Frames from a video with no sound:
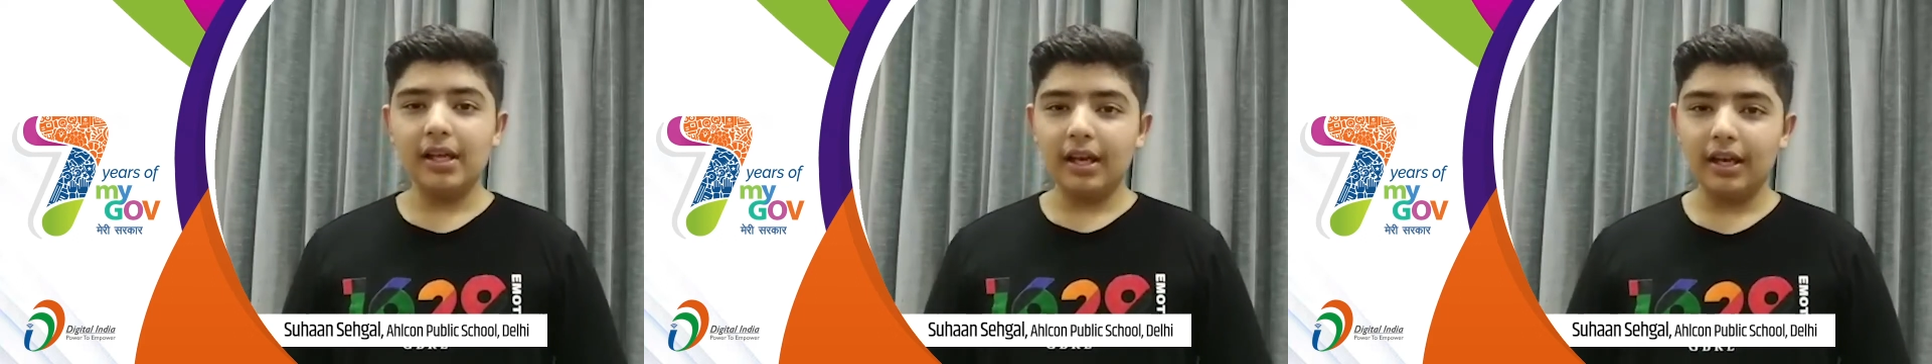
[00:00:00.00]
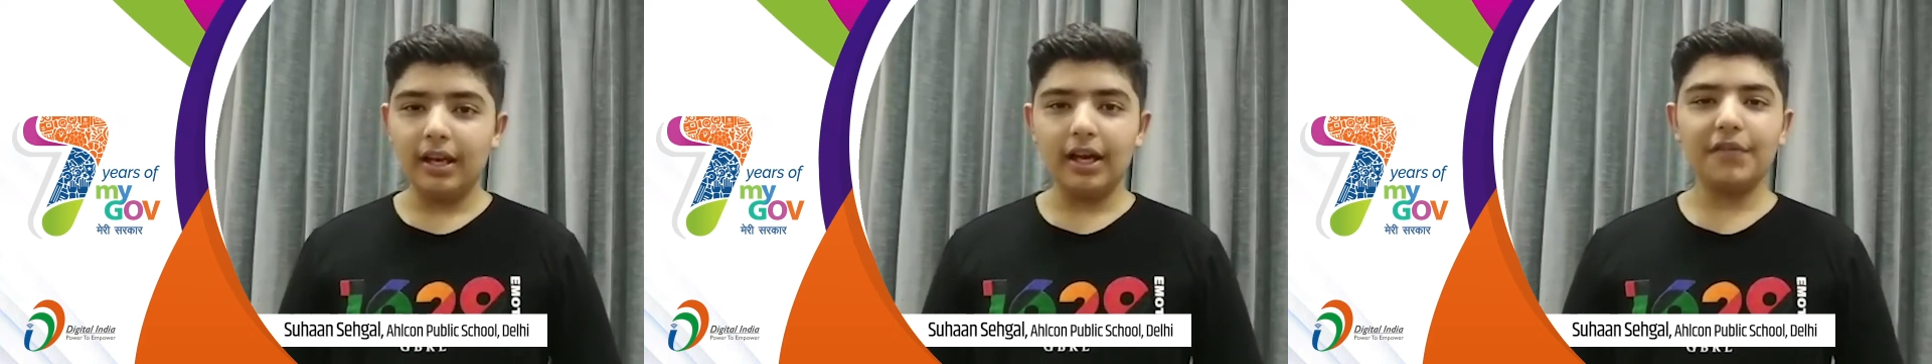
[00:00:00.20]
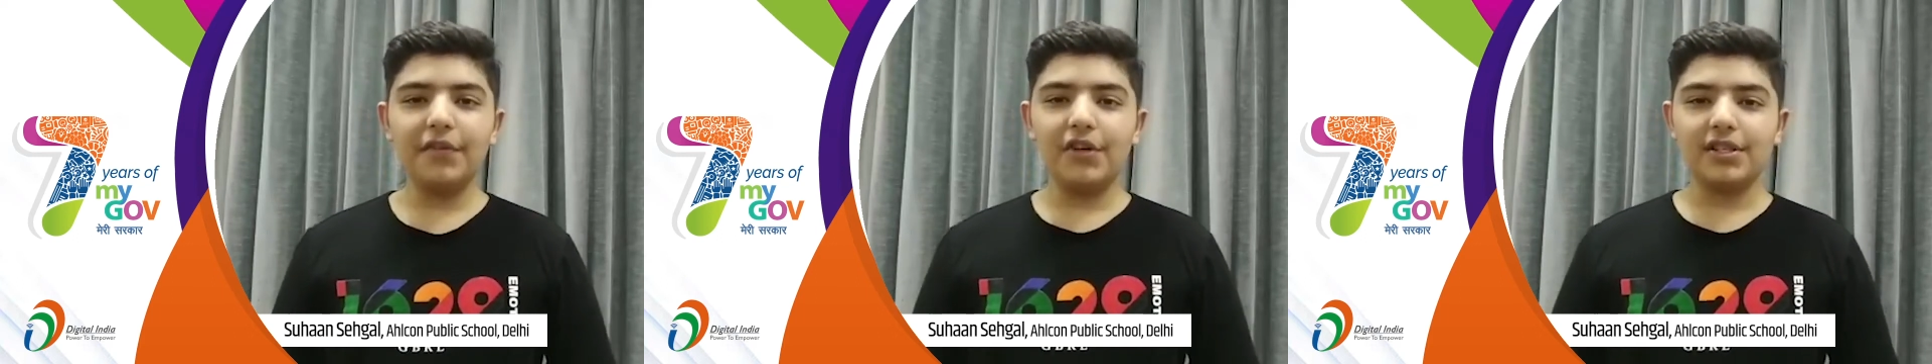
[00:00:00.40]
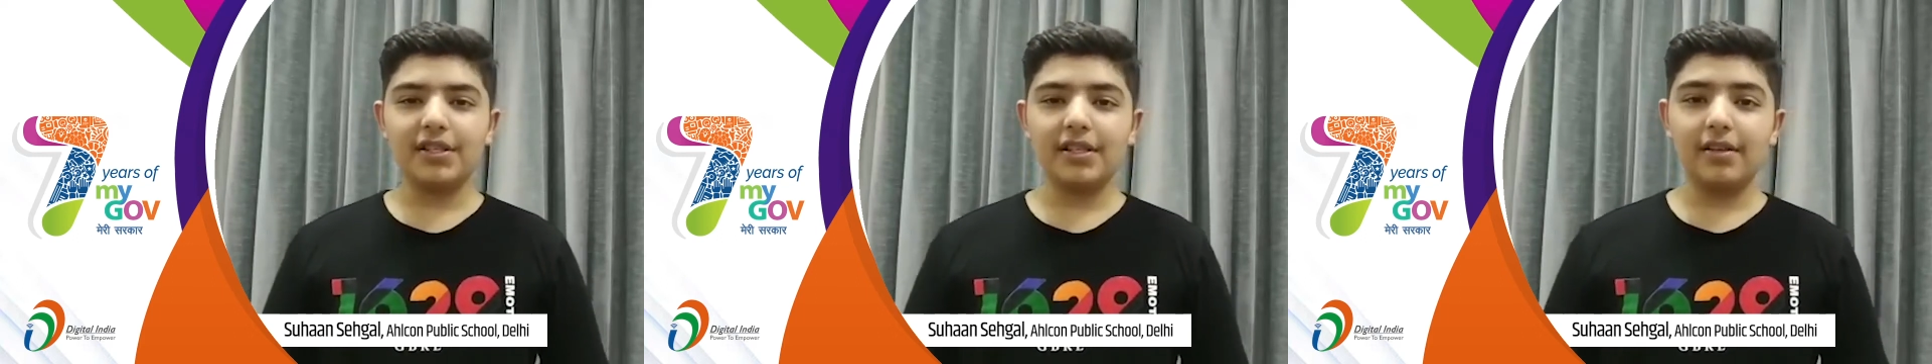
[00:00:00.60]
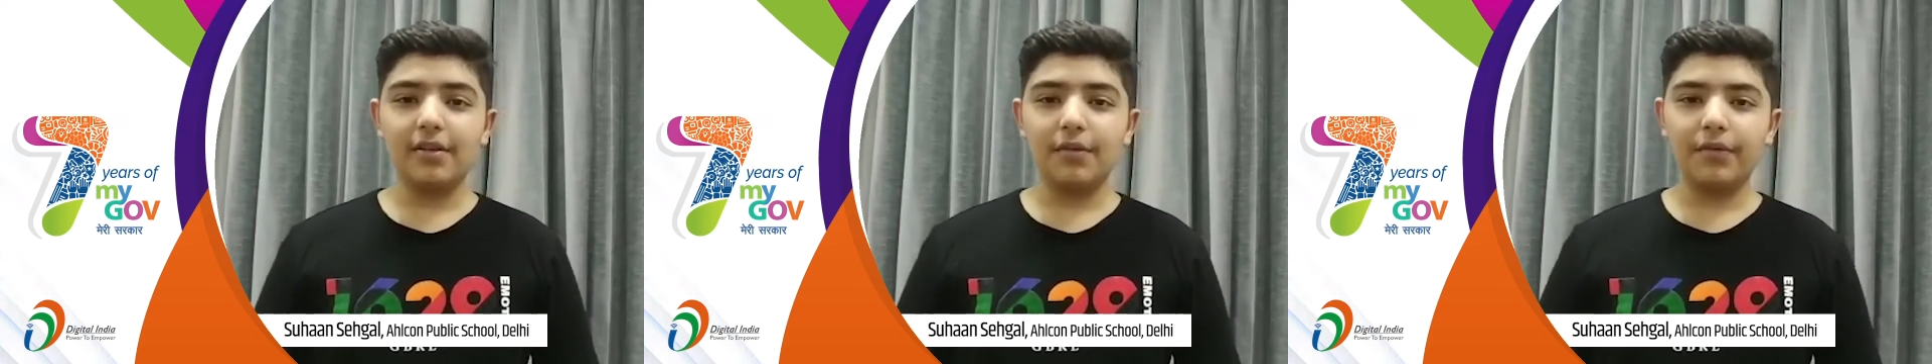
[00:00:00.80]
love
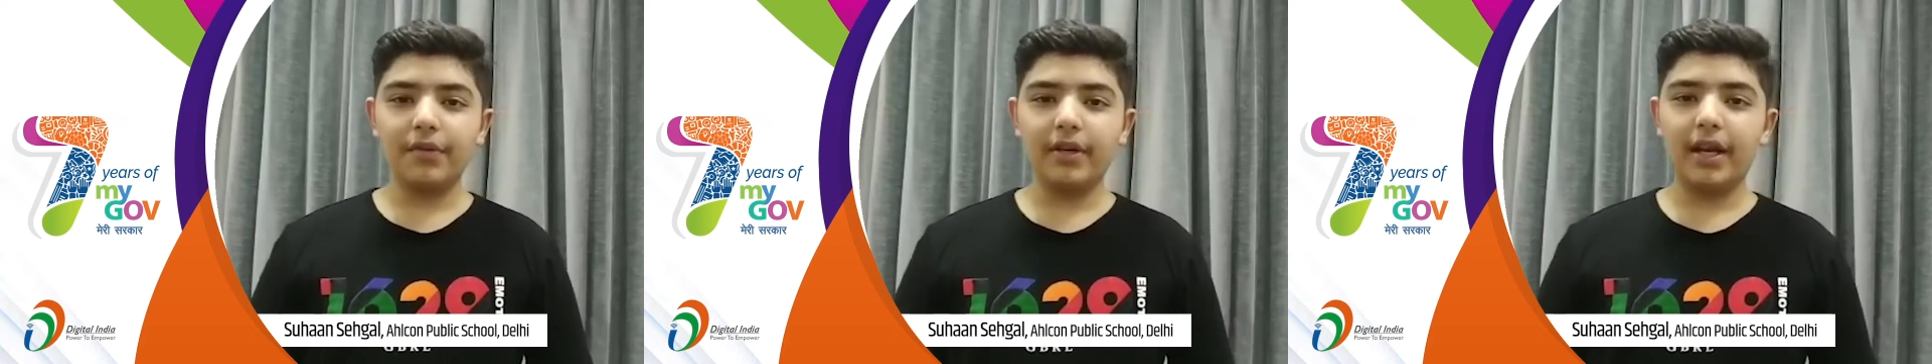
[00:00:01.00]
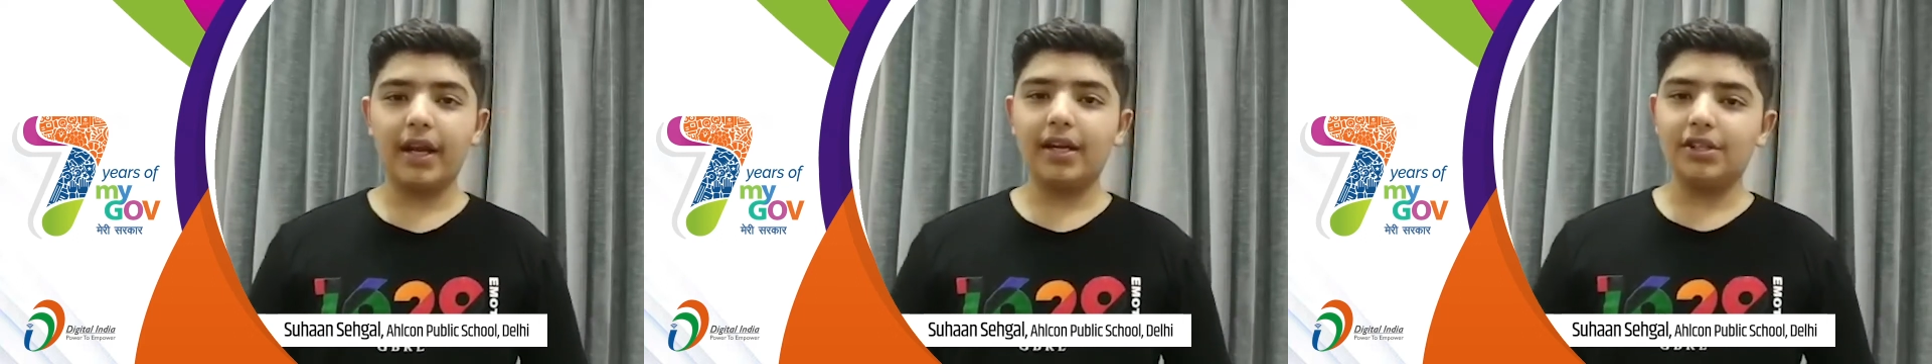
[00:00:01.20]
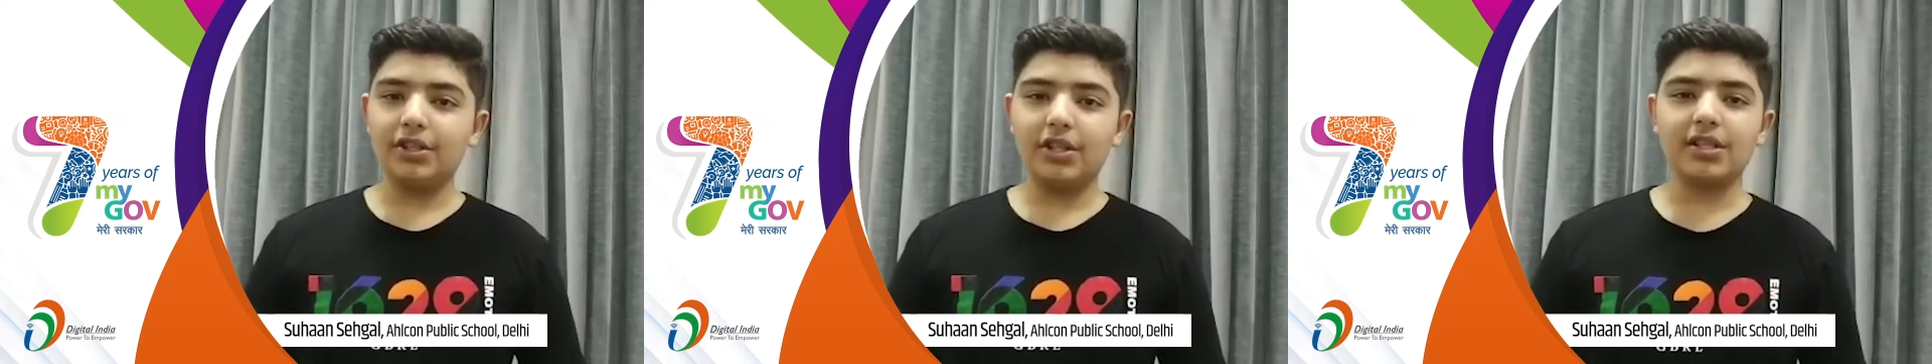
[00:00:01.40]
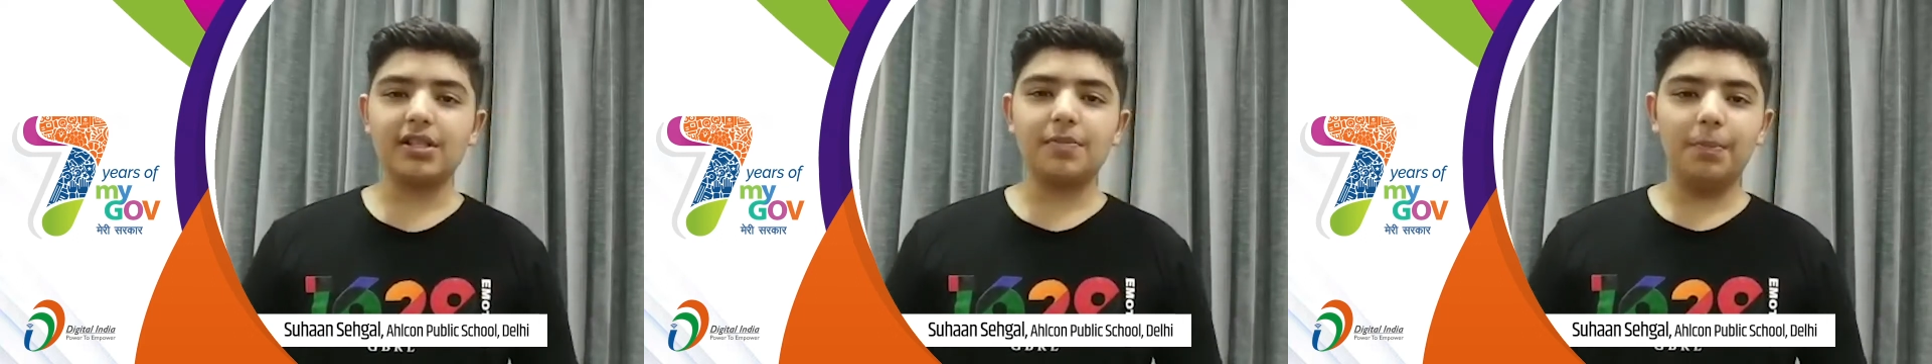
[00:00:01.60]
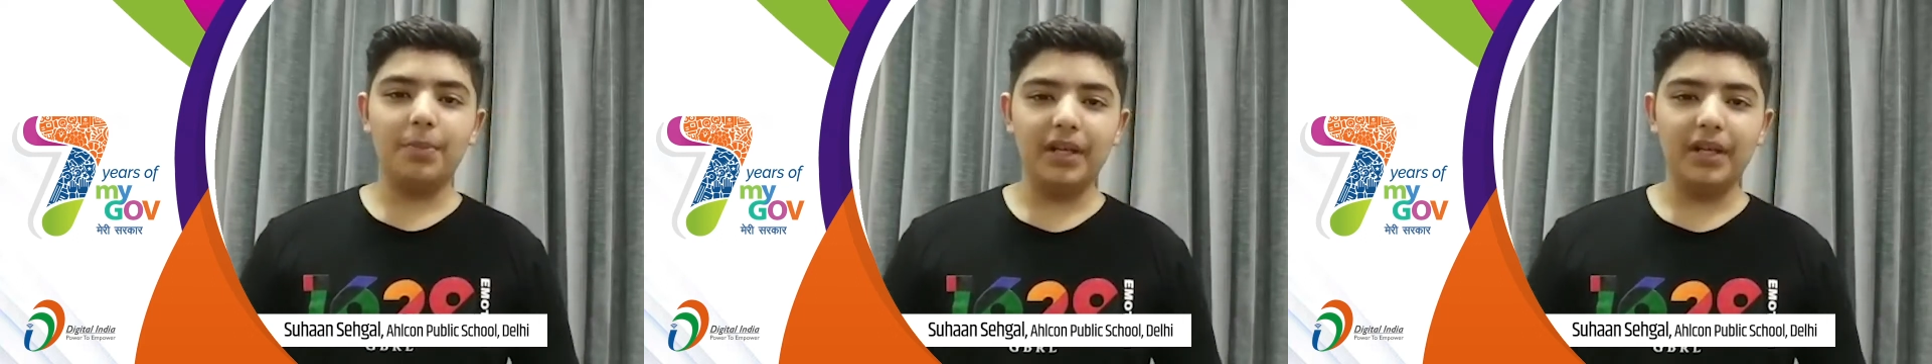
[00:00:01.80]
yourself, and just